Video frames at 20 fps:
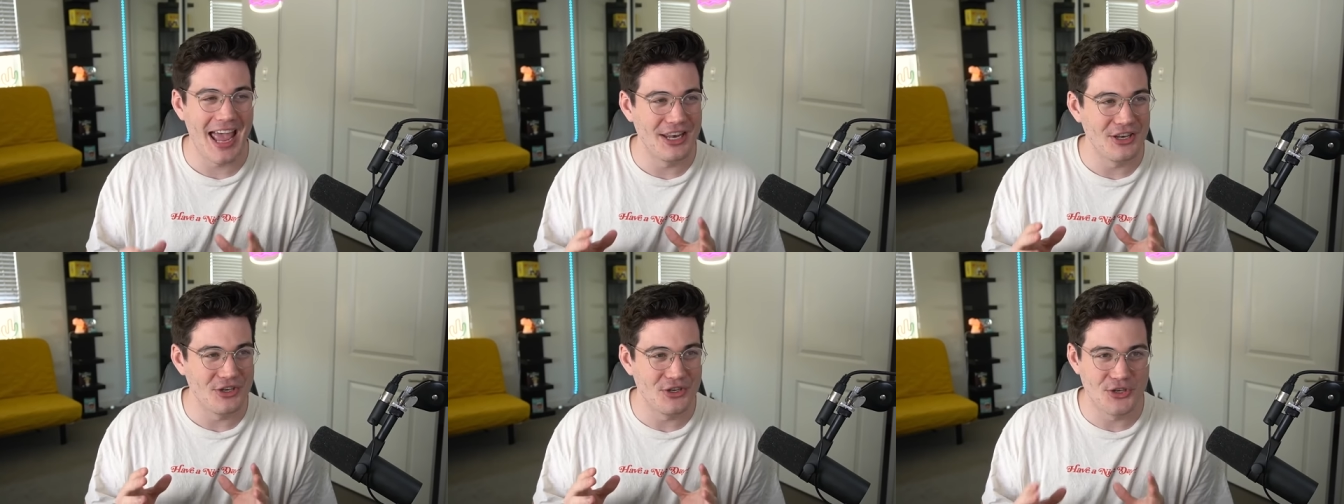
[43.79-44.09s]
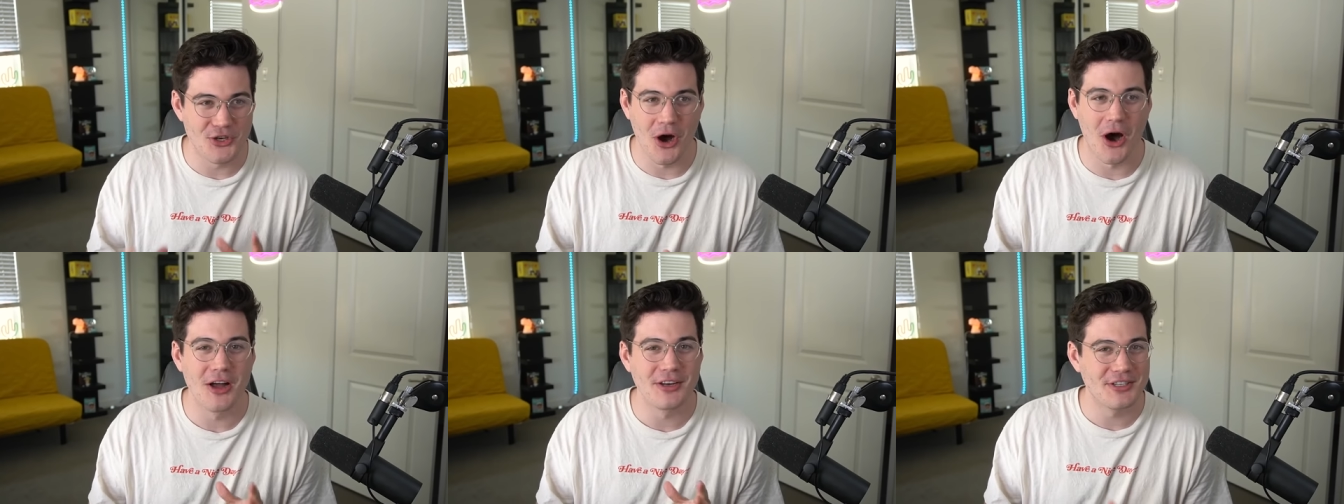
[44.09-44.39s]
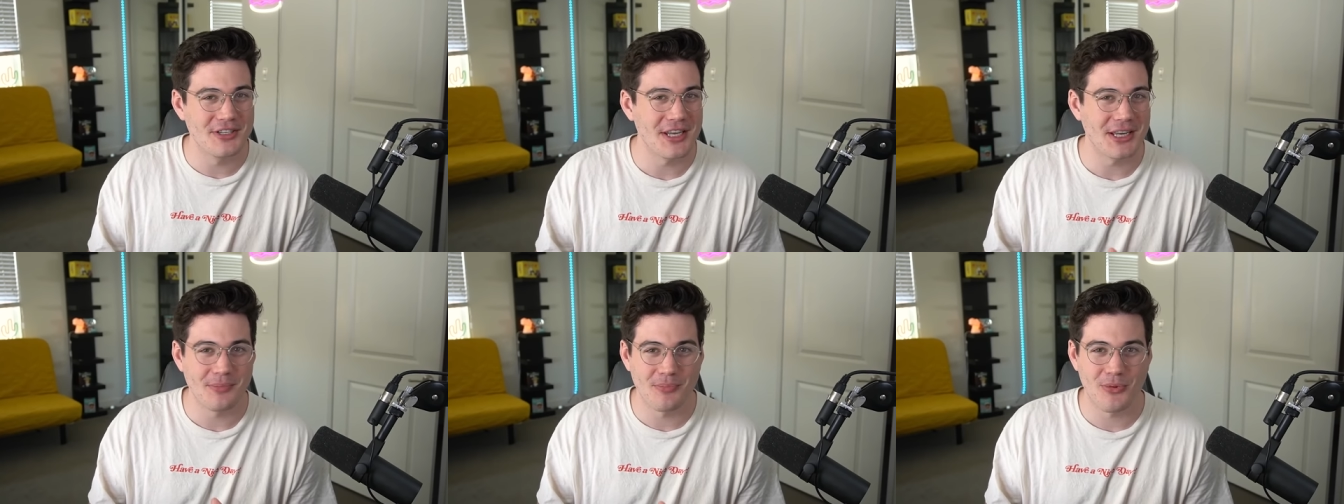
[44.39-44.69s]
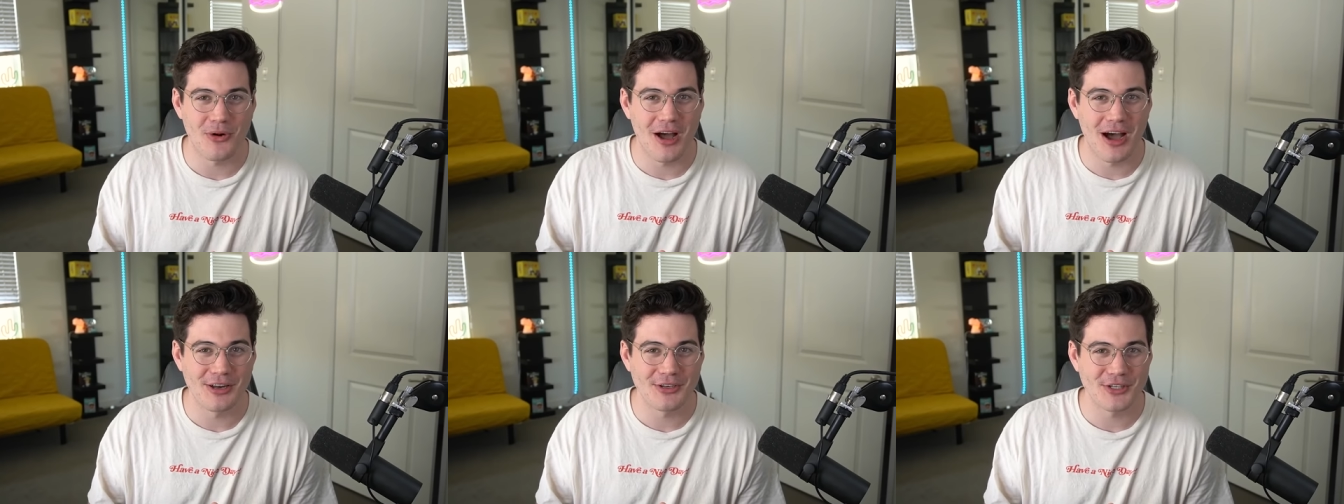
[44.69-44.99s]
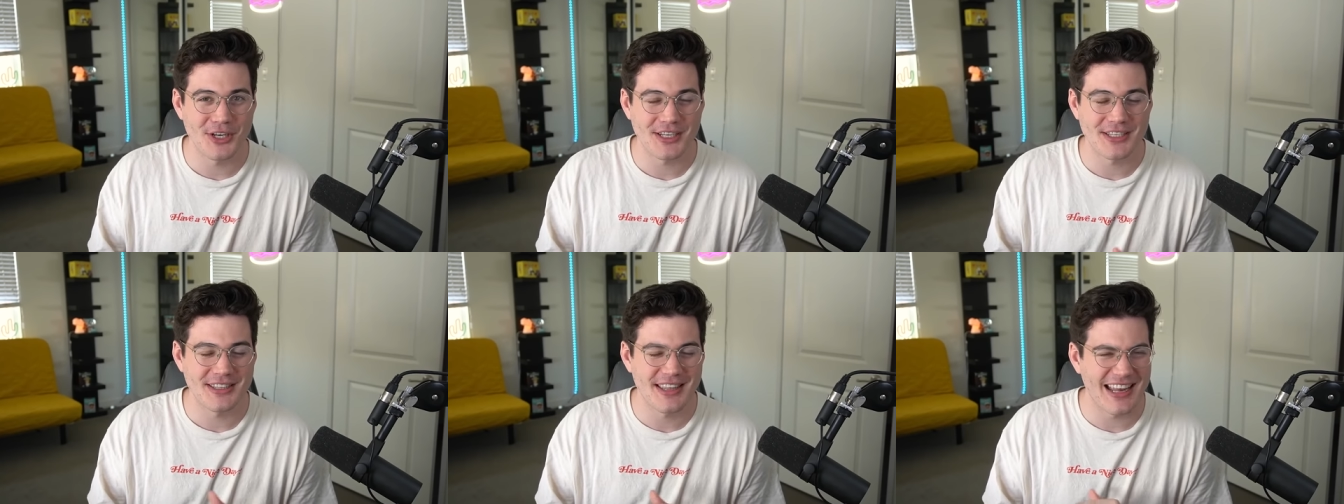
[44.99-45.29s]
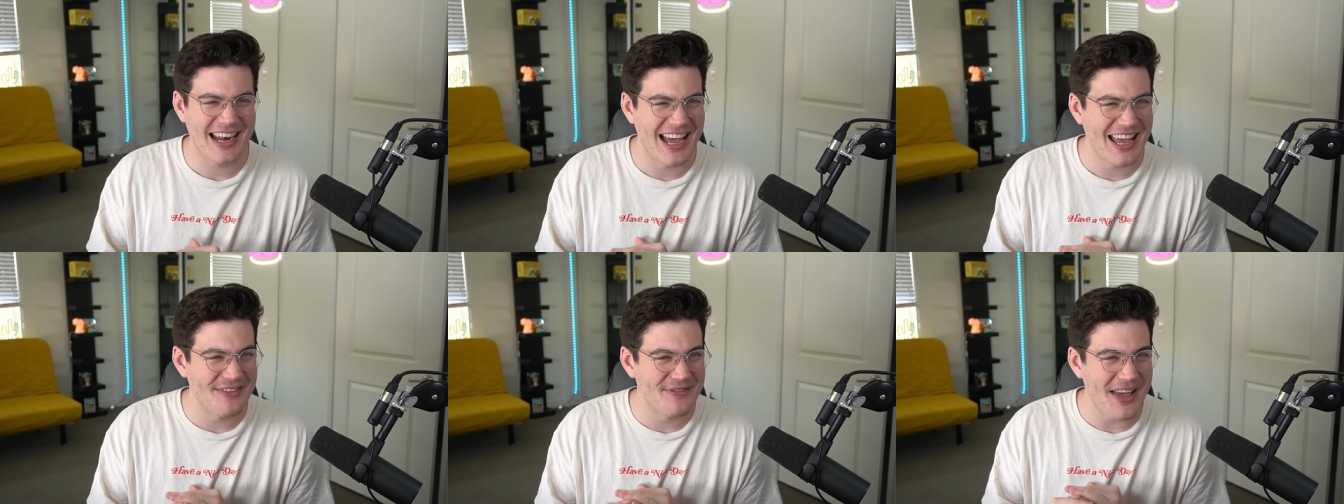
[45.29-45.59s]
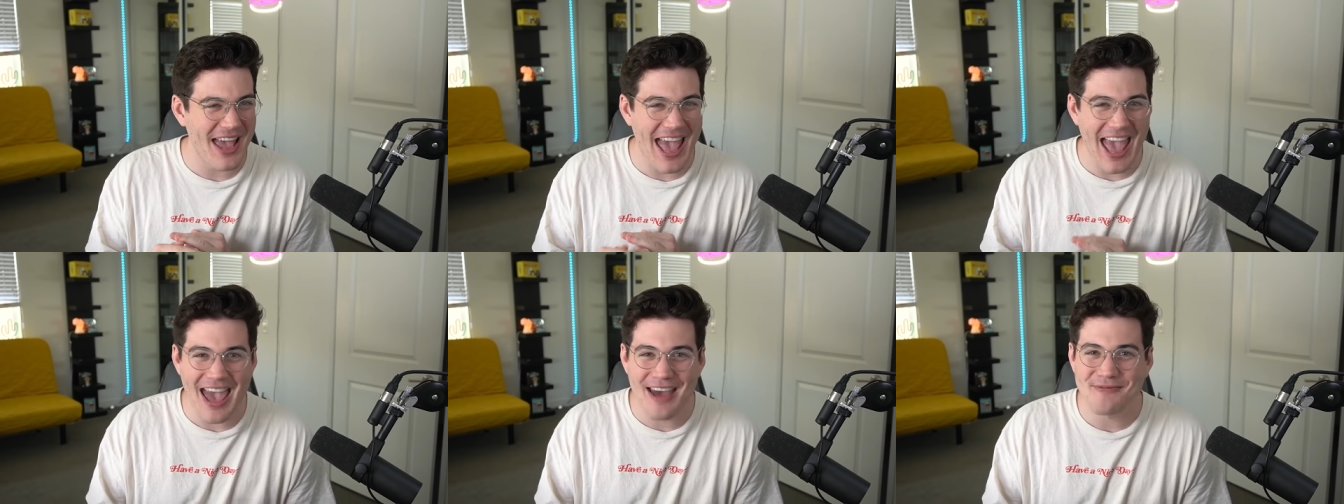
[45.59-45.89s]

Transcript: and daunting projects that I have